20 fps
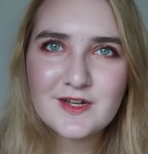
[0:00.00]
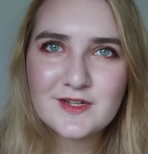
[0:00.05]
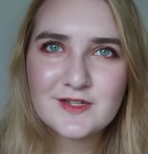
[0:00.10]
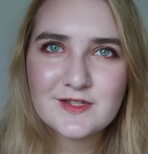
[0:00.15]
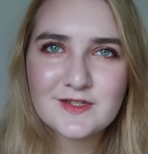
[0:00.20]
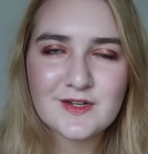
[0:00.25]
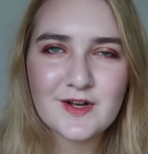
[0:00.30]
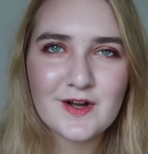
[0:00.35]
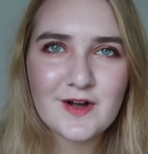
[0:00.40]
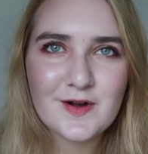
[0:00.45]

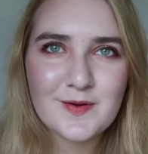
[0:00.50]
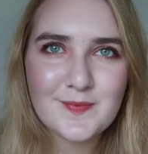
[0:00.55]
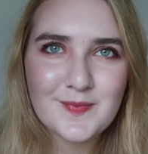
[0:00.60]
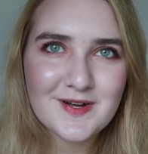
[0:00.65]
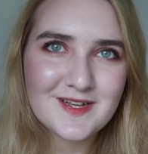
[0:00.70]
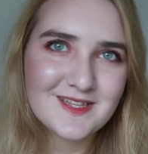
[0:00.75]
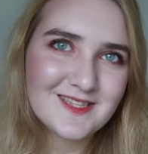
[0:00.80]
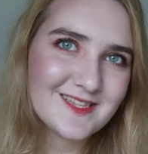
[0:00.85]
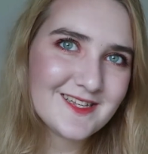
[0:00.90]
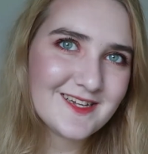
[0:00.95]
So
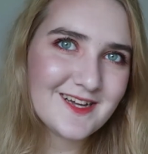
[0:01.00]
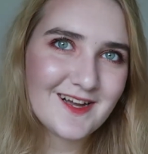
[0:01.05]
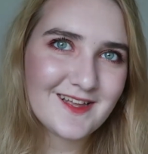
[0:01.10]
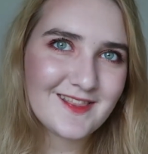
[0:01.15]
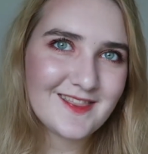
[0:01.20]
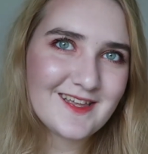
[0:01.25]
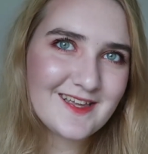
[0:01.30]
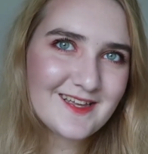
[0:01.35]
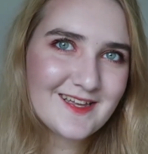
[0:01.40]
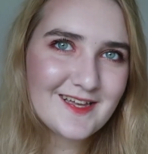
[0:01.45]
personally I
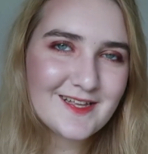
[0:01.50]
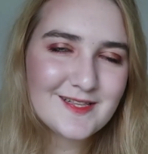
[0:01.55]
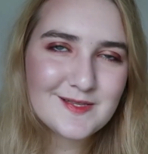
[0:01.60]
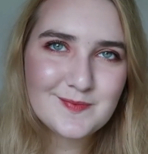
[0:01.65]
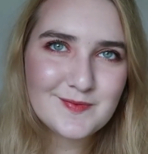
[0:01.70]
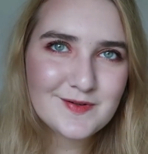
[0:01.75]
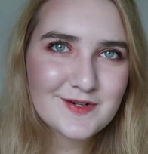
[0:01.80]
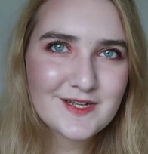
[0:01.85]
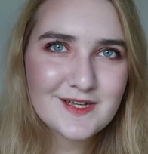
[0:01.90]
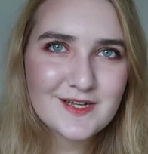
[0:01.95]
think it's
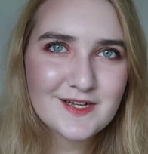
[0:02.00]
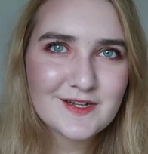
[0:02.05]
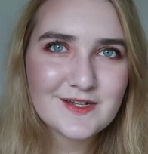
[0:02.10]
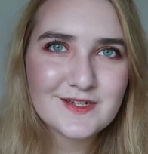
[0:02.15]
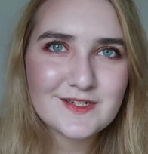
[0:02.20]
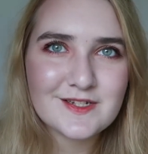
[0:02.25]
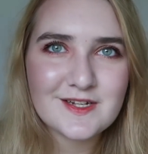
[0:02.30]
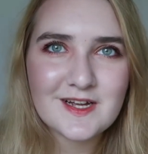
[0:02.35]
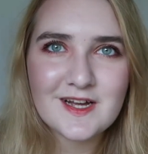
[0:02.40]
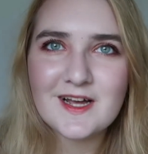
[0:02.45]
pretty
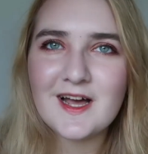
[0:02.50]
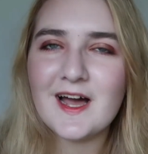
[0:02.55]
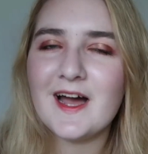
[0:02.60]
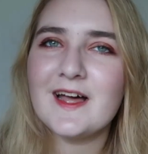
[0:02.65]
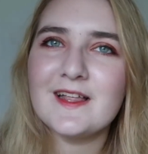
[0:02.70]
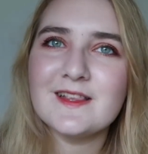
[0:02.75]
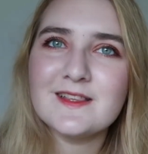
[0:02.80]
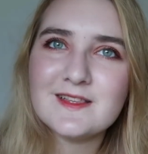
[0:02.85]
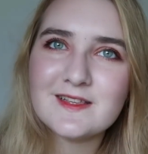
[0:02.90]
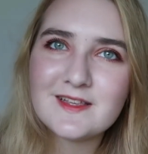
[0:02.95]
good,
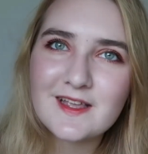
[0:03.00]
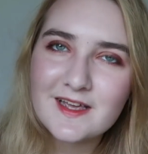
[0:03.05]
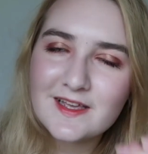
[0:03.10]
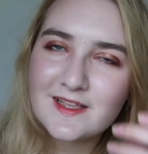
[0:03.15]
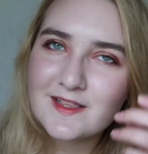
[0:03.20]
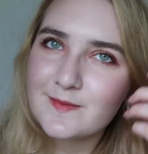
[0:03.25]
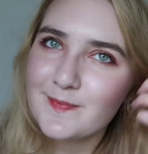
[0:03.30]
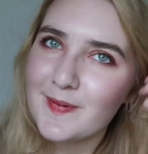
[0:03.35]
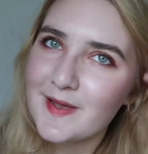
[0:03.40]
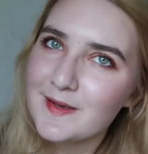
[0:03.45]
and
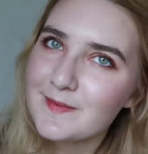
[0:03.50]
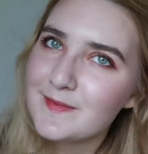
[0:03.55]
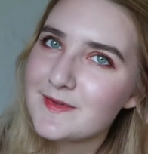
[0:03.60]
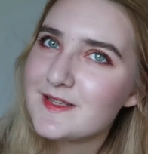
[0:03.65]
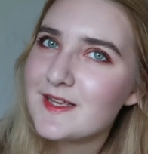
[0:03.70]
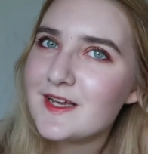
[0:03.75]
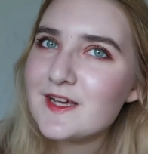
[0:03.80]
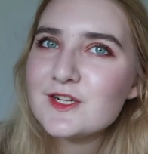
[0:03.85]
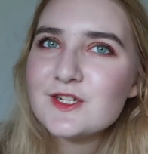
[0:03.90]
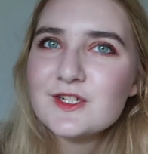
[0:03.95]
like the
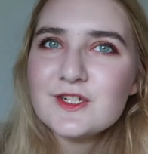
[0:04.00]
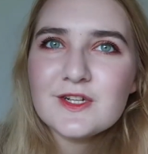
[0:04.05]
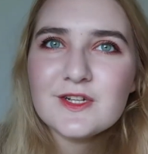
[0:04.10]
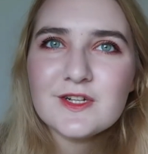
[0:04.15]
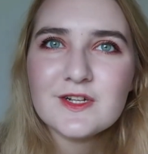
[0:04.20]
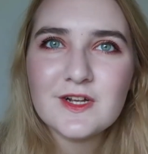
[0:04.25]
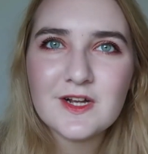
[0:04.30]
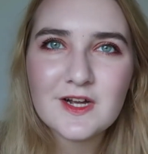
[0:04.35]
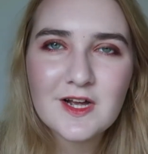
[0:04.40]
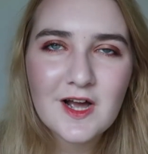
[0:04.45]

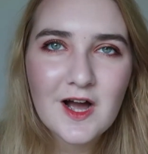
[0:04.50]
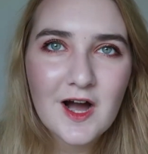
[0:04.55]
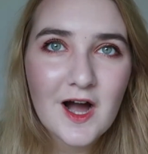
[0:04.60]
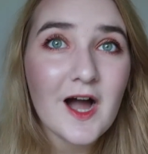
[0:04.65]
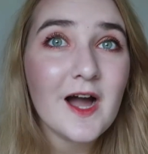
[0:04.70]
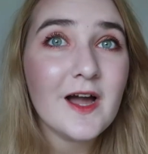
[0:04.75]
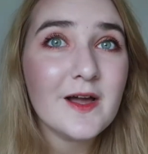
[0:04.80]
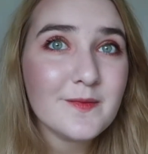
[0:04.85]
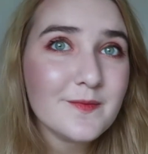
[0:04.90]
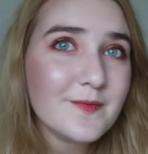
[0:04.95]
pigmentation,
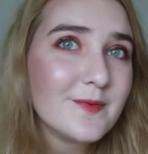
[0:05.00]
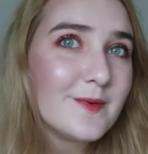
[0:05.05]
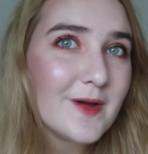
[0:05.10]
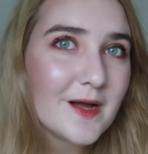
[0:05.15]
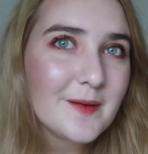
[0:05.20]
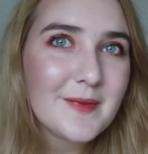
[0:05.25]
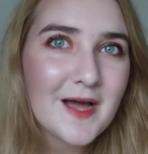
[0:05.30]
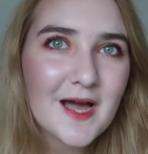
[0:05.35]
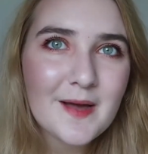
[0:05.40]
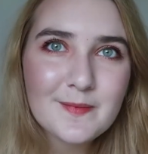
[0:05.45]
I'm
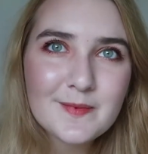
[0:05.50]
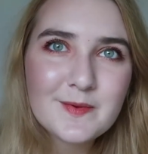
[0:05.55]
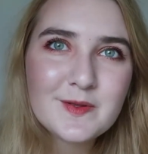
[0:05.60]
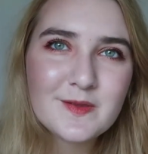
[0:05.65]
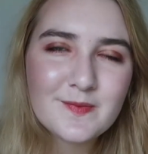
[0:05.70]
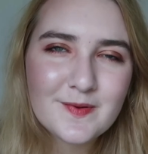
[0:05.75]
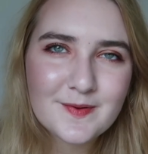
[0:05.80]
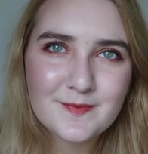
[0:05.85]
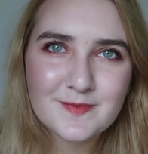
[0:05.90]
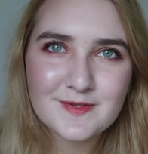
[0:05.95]
happy with
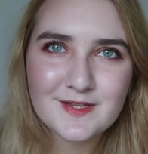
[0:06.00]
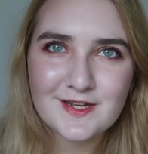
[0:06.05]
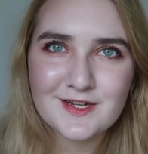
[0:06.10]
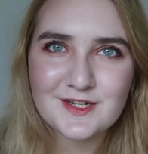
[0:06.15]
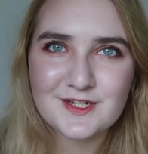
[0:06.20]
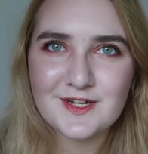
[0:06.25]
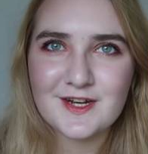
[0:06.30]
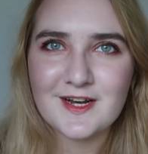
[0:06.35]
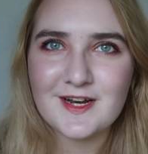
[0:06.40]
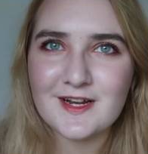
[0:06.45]
the
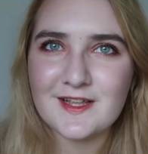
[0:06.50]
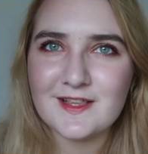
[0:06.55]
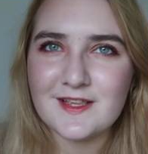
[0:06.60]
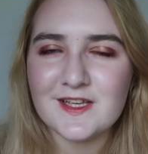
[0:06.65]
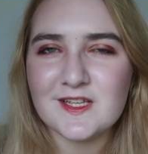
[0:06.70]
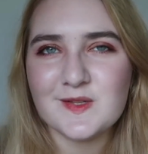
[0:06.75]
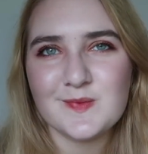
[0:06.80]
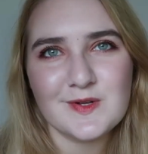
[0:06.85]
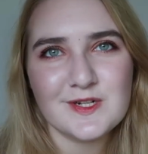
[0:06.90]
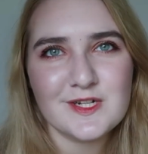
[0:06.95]
pigmentation, and I
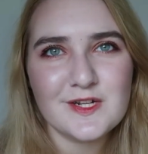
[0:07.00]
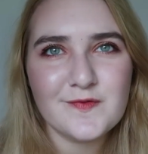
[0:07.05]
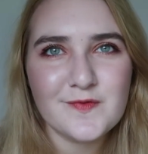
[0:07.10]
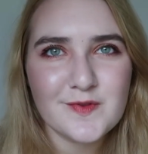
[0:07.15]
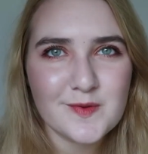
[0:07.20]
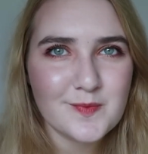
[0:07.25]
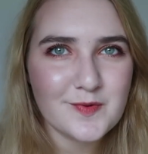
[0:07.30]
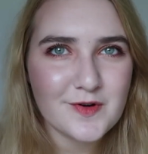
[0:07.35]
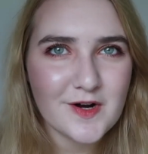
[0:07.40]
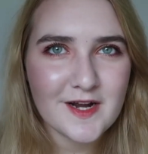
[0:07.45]
think especially
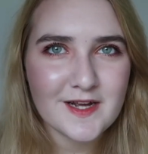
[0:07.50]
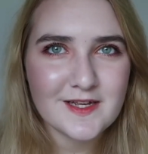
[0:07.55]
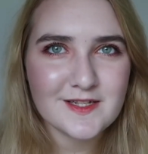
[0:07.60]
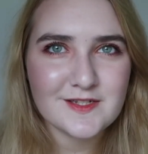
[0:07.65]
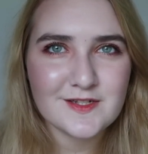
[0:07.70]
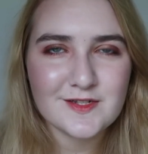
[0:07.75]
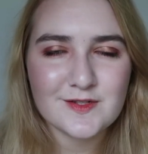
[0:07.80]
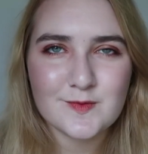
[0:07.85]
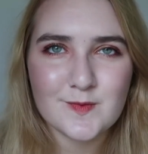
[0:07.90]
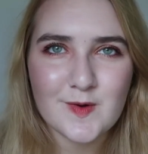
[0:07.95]
for the
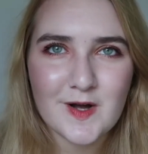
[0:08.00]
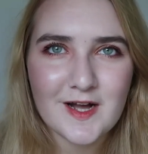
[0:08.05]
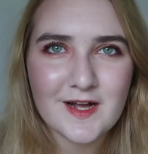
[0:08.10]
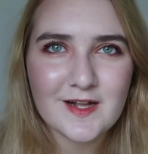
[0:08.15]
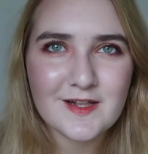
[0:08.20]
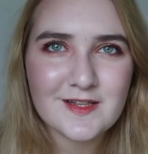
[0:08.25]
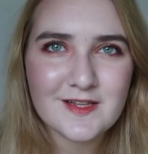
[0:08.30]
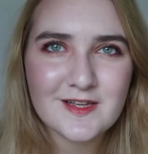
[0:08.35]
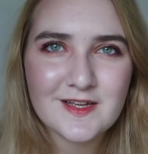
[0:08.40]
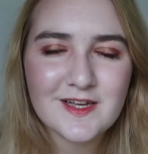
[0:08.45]
price as
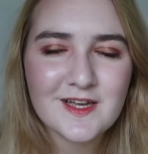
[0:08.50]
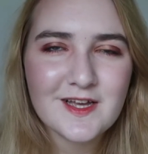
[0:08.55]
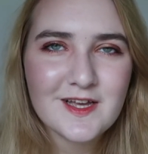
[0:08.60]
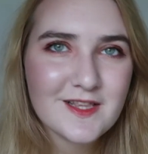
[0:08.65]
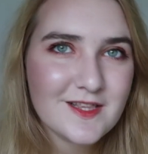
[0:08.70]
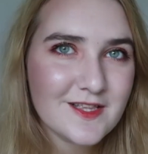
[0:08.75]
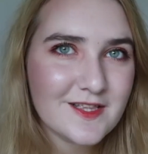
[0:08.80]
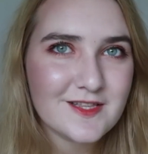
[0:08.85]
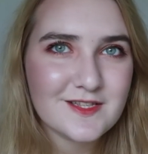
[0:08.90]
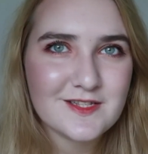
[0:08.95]
well,
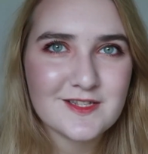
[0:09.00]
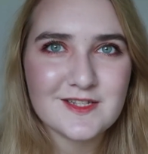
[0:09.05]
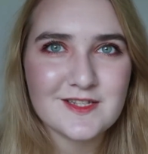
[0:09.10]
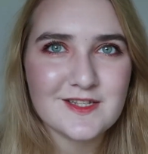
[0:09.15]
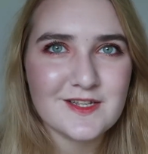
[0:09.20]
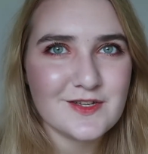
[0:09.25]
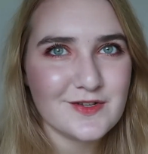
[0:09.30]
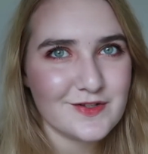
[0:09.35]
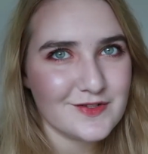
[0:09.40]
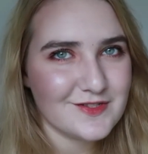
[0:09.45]
that this
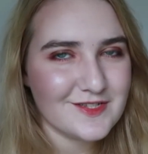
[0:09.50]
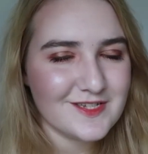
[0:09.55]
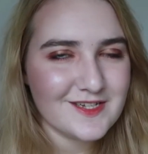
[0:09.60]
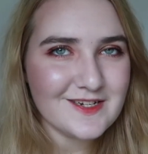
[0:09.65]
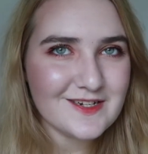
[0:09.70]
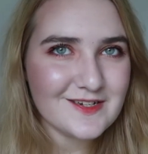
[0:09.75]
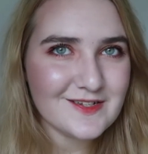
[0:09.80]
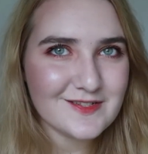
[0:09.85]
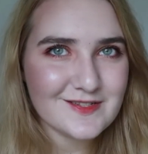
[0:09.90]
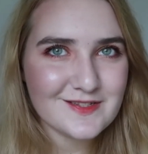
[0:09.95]
is a good
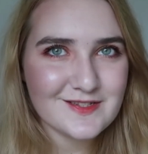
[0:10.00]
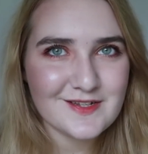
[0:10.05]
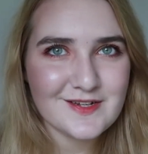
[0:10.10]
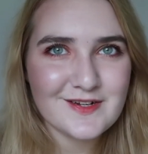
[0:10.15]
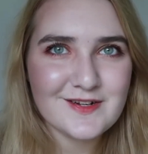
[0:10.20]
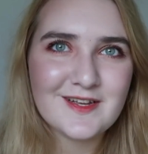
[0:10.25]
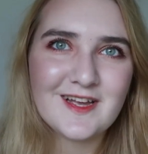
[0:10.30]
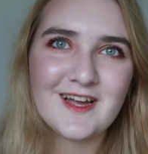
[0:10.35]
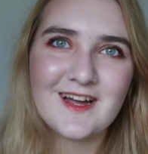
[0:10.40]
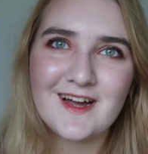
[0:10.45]
deal. So
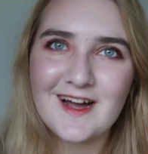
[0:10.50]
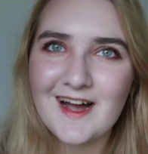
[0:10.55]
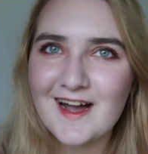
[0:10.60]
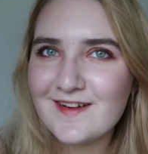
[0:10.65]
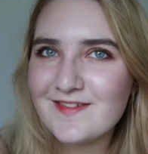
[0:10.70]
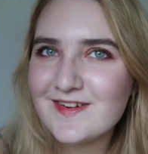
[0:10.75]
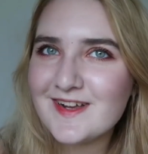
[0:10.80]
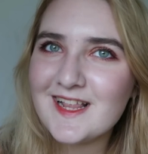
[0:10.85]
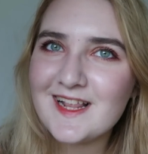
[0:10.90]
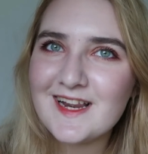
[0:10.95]
yeah, I
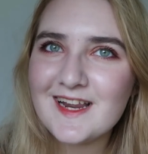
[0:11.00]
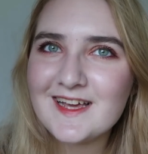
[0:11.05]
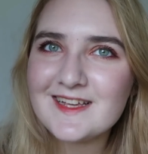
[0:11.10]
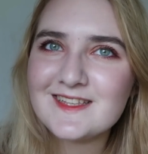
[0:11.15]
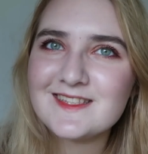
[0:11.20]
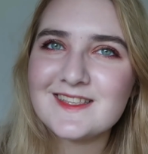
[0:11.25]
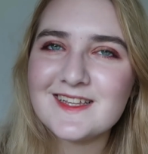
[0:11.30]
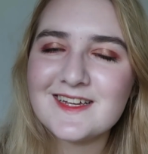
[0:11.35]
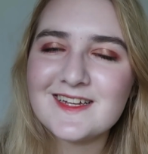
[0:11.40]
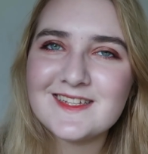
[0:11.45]
really
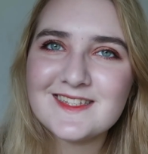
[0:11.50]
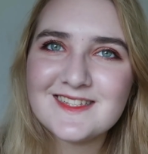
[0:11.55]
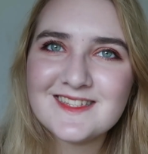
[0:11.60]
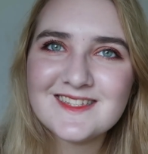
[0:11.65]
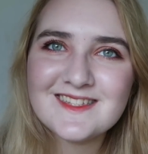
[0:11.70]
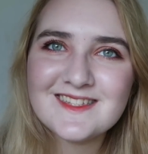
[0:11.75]
liked this.